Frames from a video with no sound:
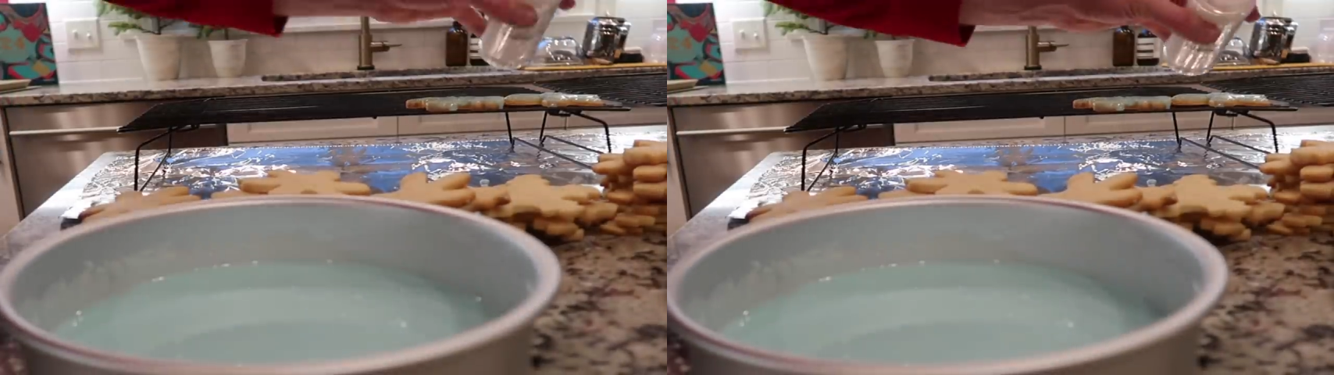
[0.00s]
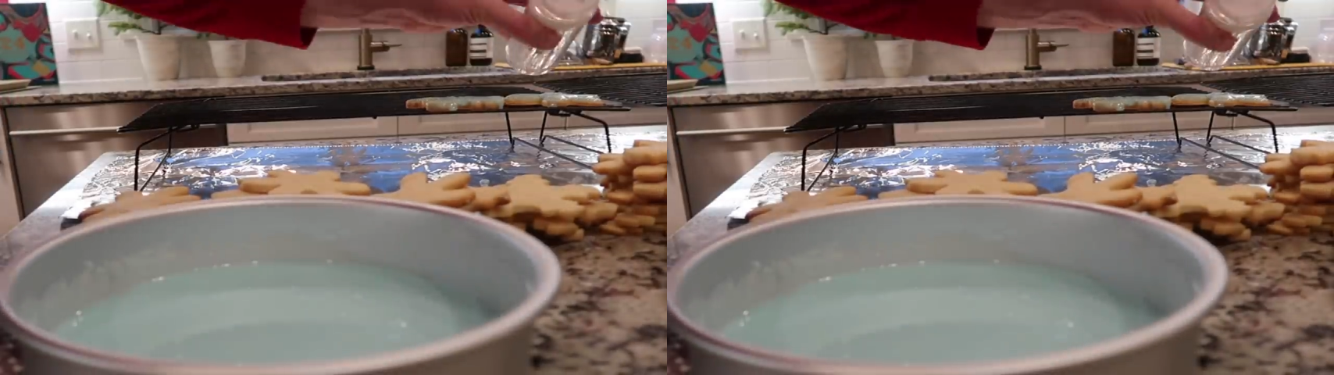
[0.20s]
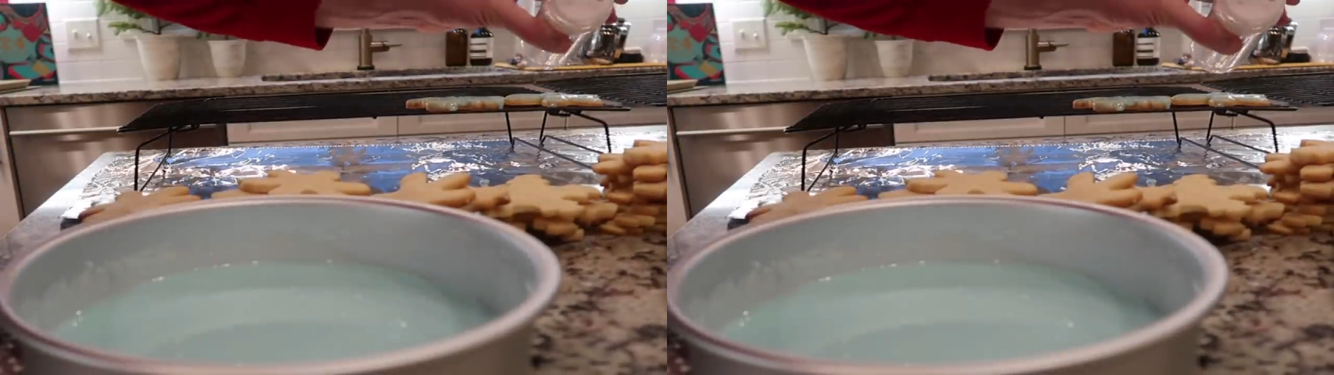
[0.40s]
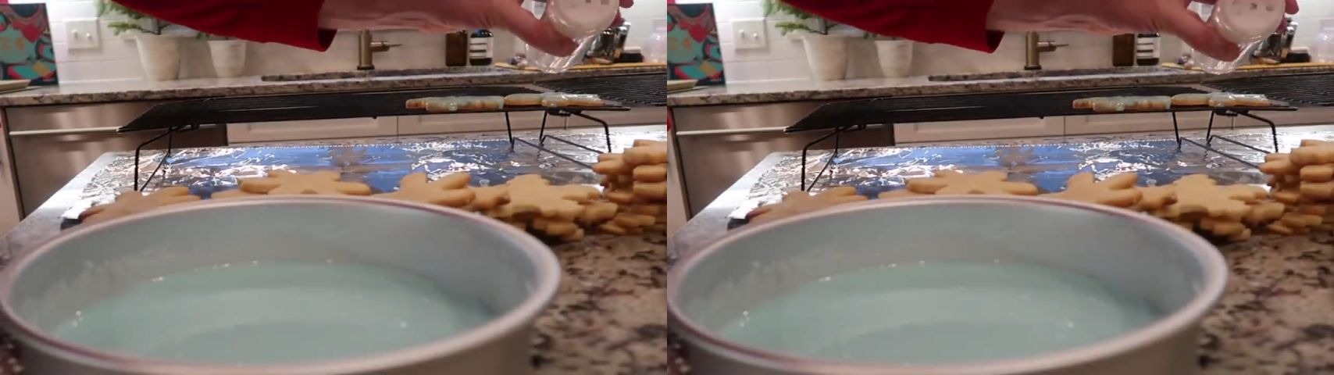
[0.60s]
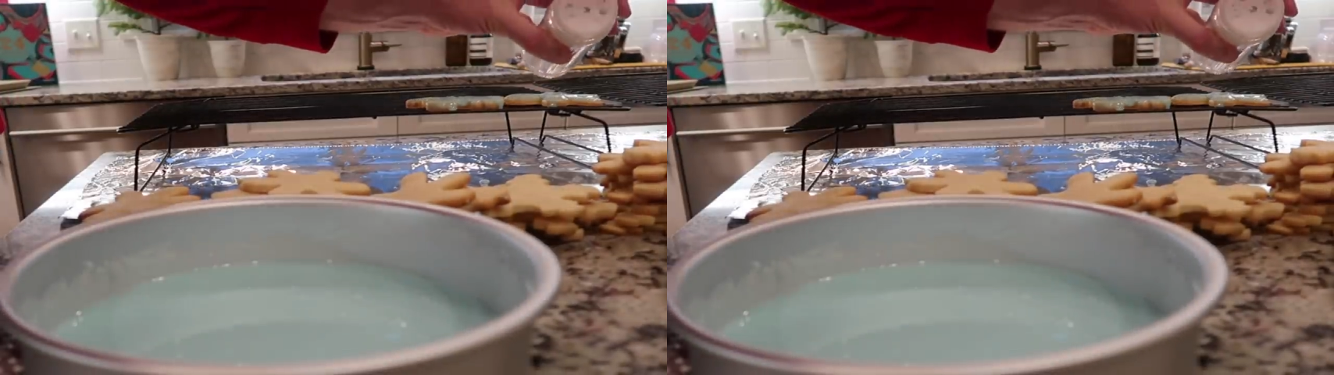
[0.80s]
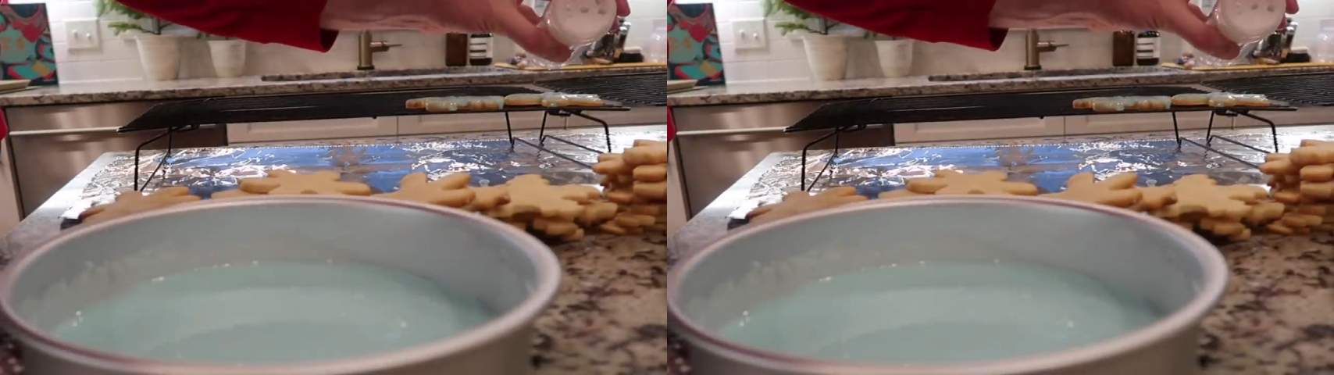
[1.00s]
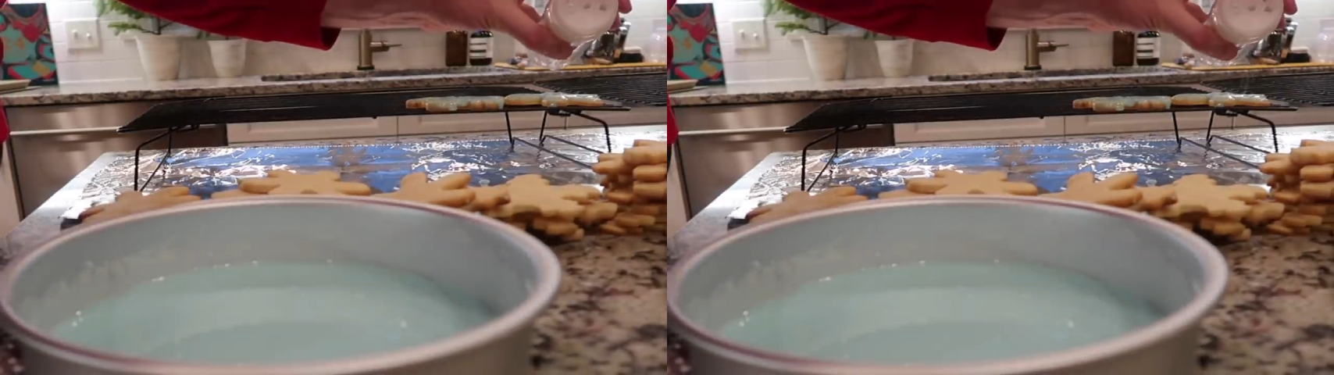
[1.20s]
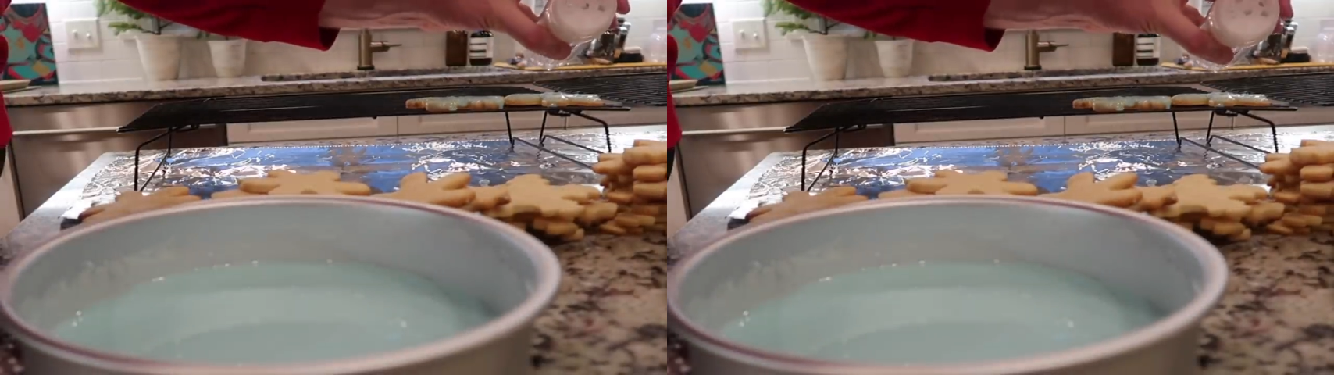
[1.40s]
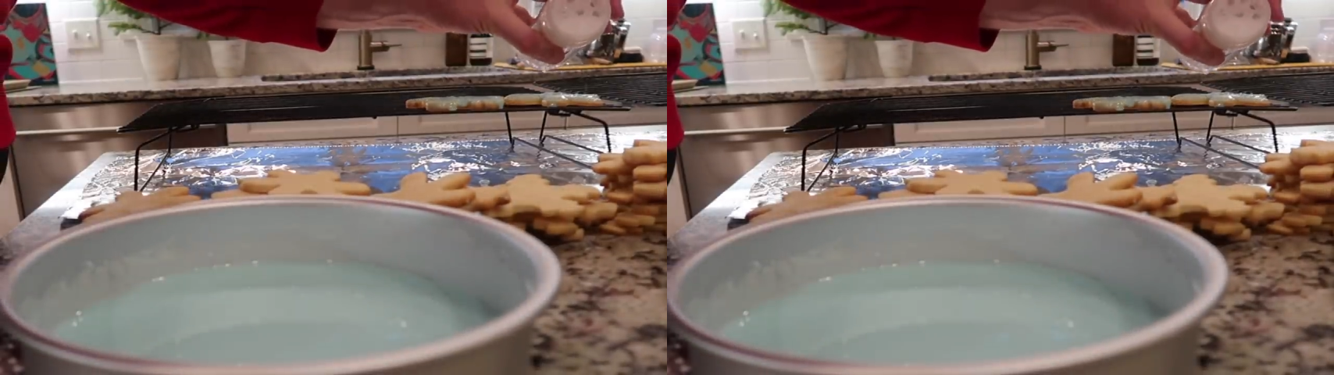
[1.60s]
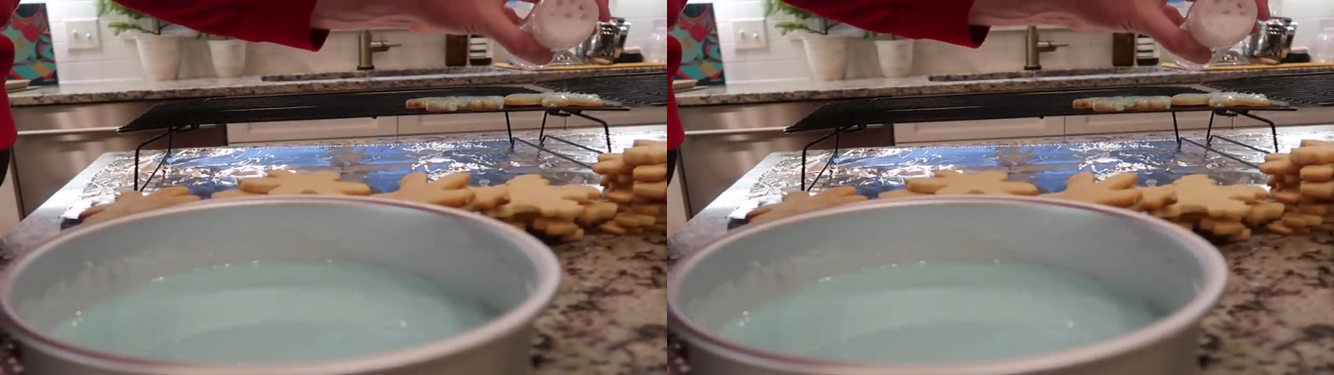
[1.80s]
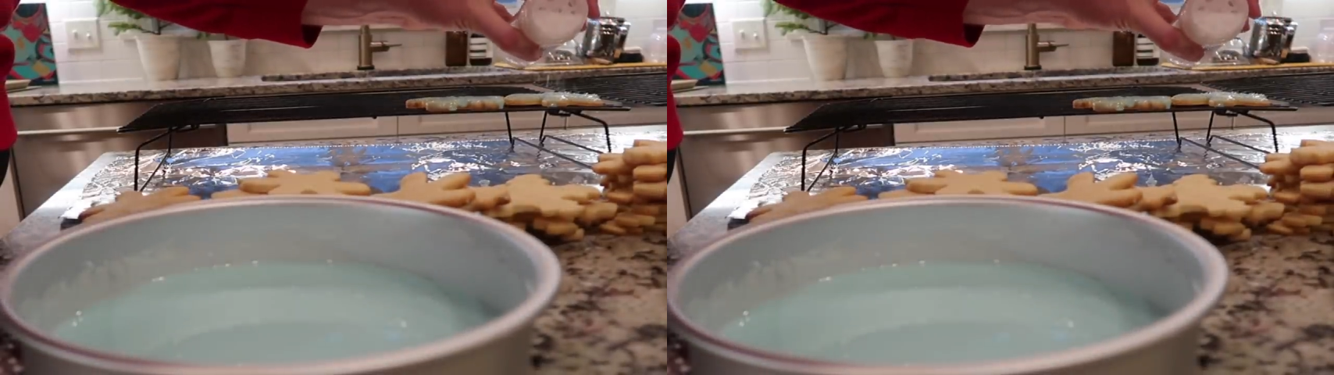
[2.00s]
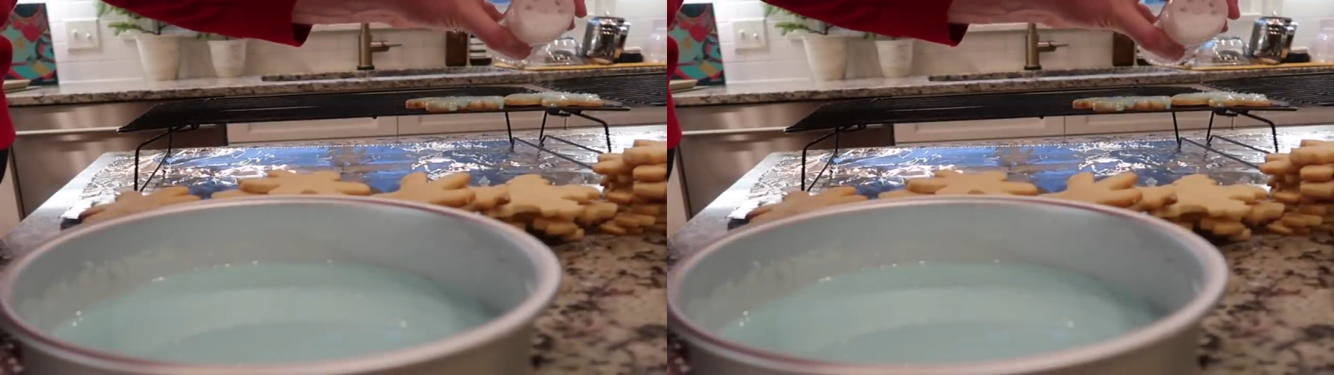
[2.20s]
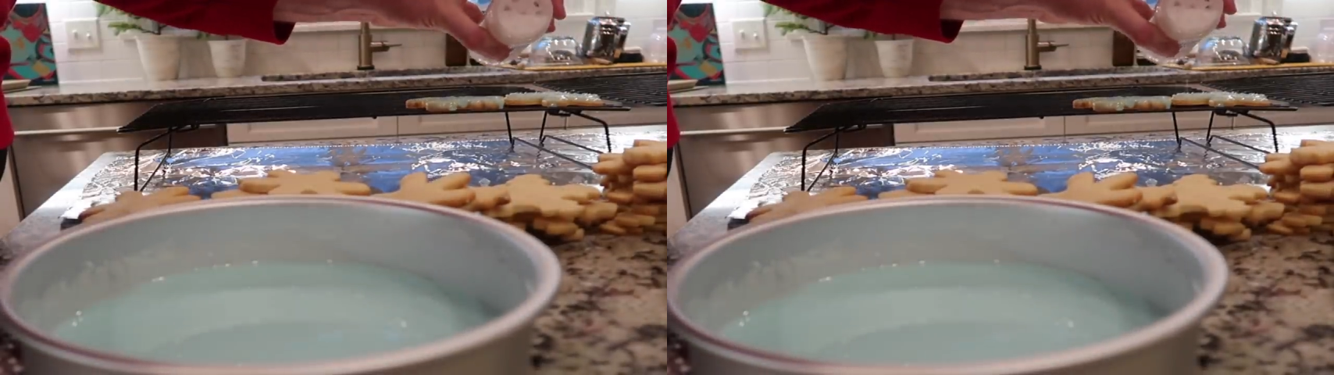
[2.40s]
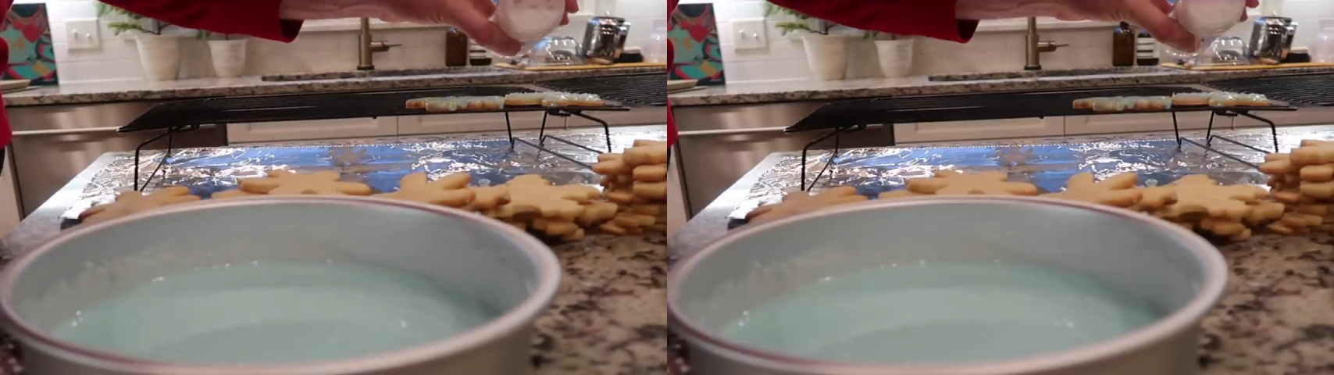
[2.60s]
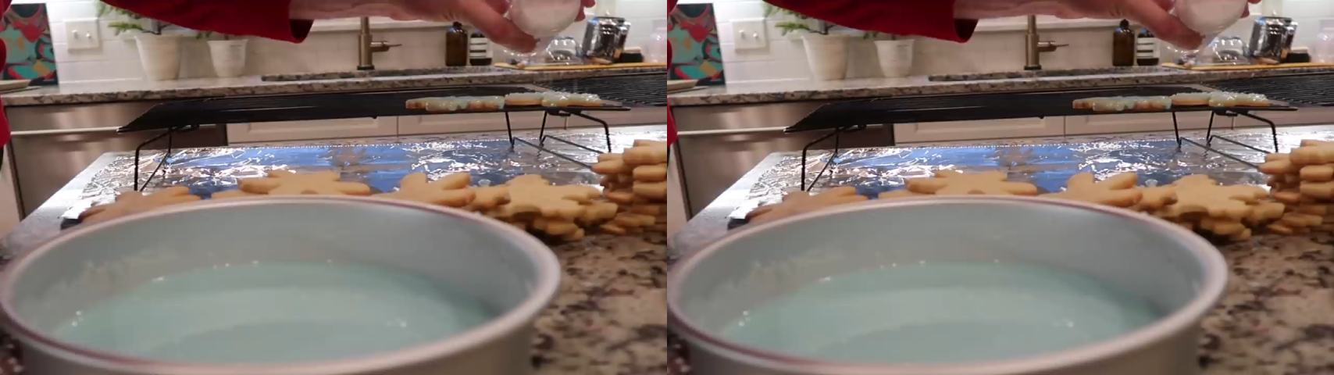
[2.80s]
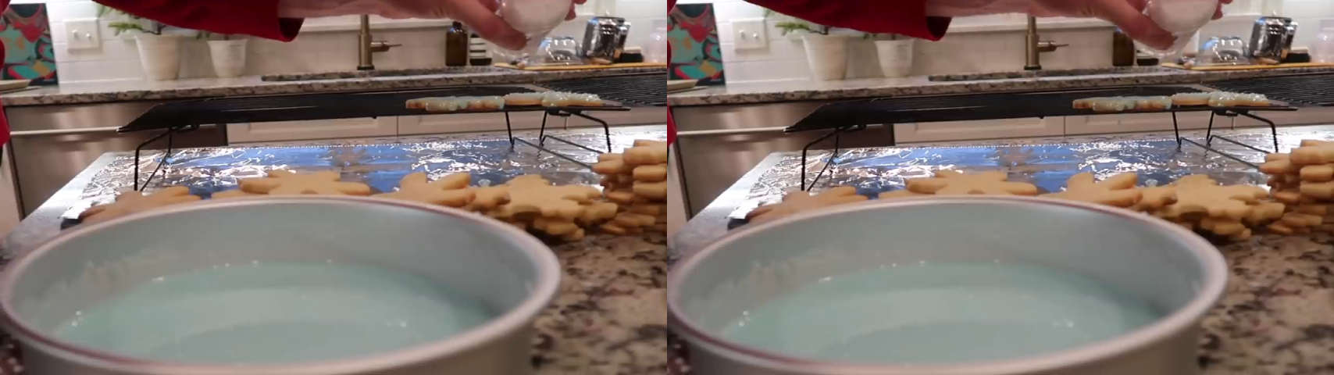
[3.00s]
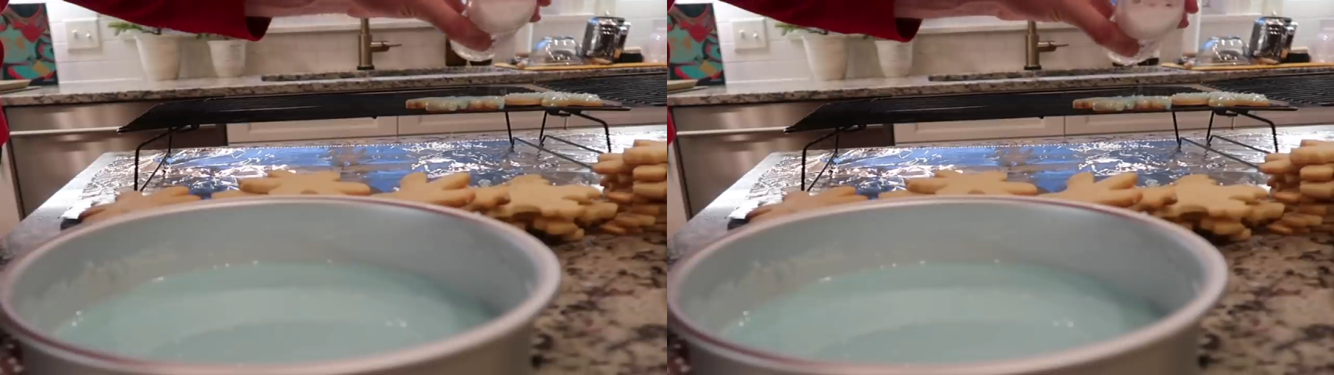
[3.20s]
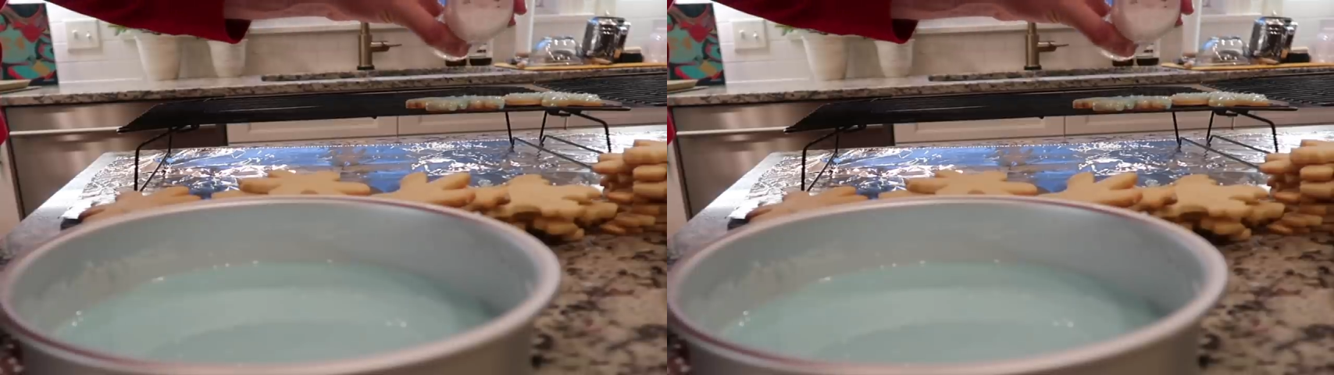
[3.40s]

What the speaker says: Nobody's mouth can be seen.